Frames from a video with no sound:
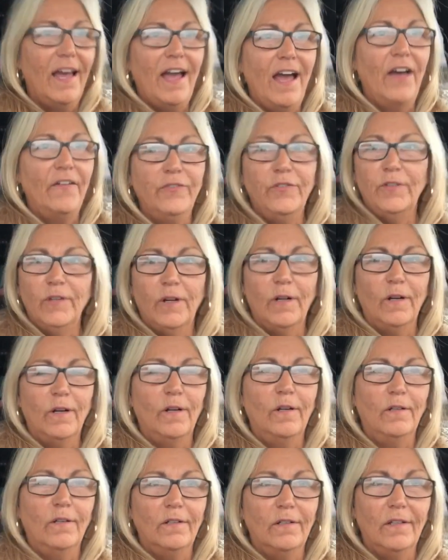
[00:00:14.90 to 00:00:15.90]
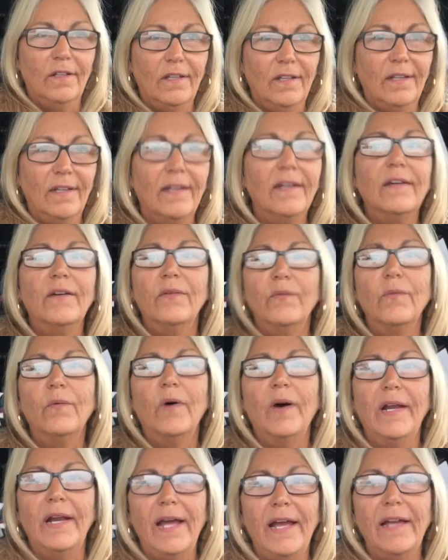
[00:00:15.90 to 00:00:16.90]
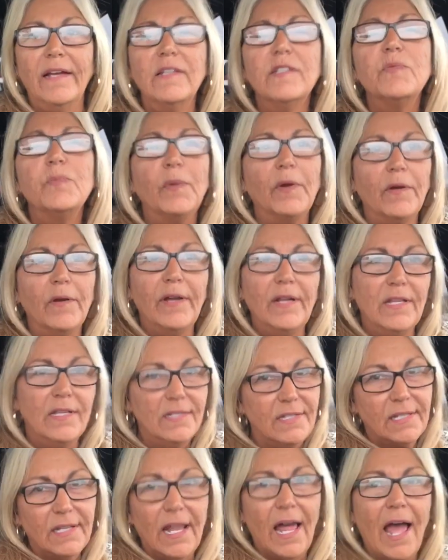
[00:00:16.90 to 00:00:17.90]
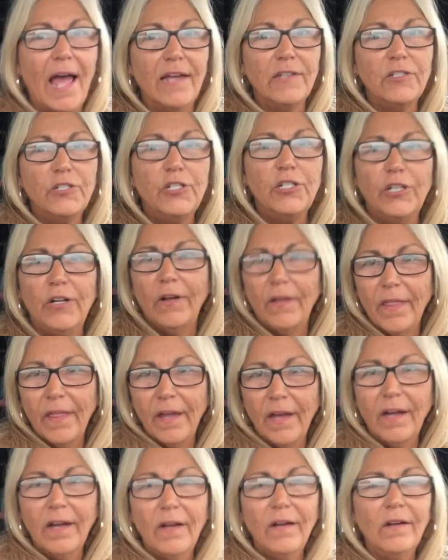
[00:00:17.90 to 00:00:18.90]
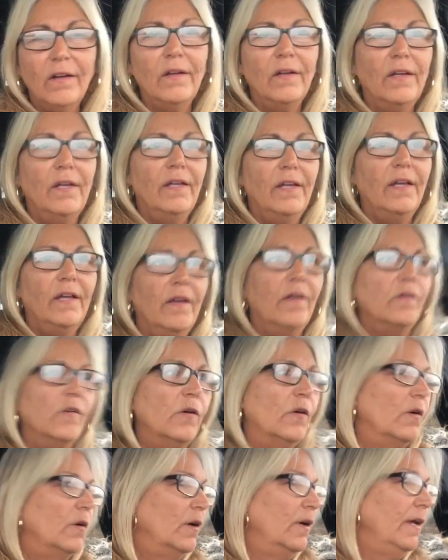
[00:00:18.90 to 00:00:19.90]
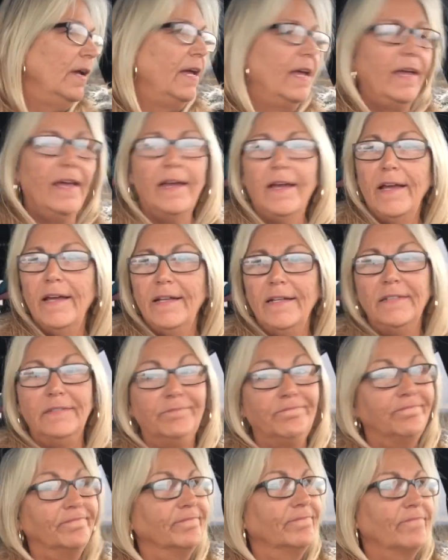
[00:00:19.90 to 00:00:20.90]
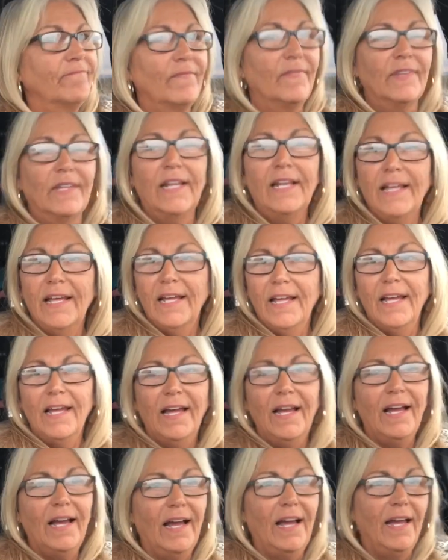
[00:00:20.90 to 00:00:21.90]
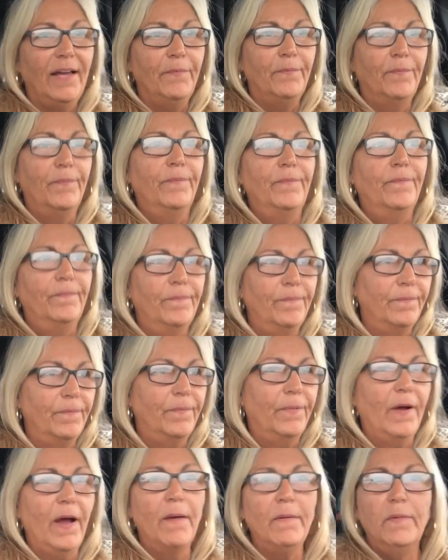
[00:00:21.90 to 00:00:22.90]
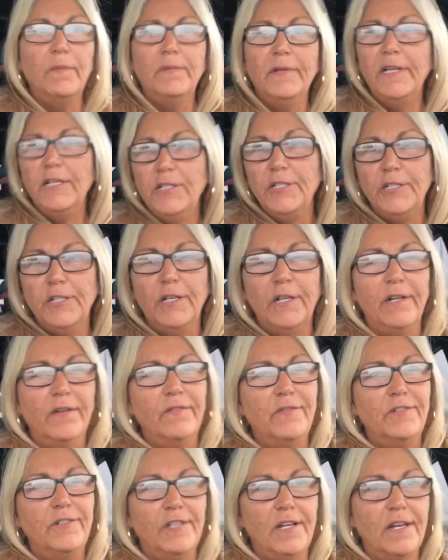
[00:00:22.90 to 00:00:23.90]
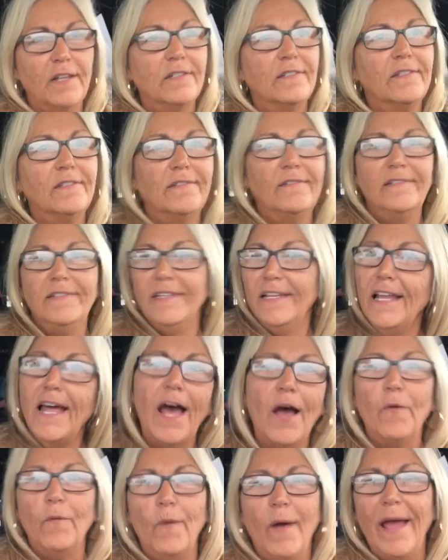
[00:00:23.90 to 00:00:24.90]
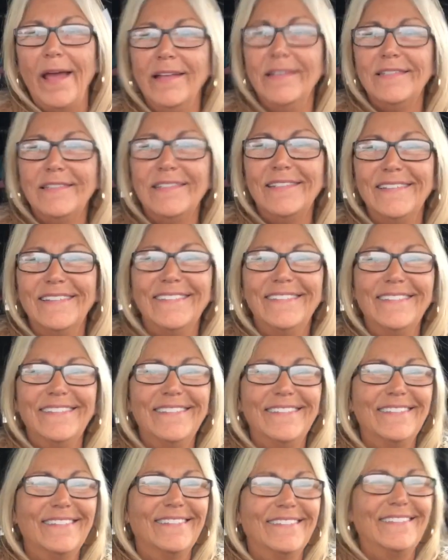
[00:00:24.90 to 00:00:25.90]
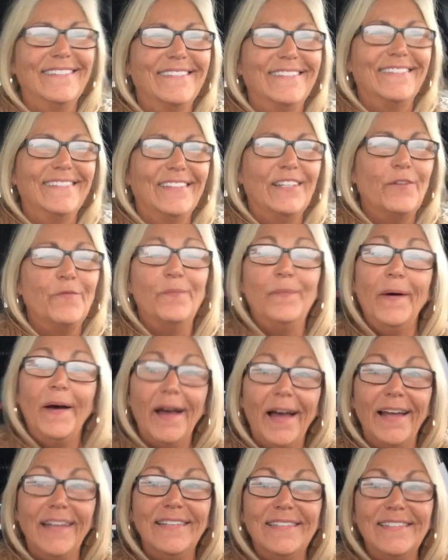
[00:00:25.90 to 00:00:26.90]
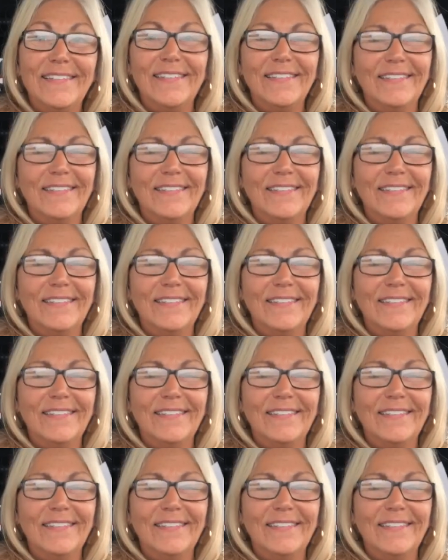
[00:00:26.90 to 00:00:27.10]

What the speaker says: after what I experienced last year there, and I probably should have just not went. But,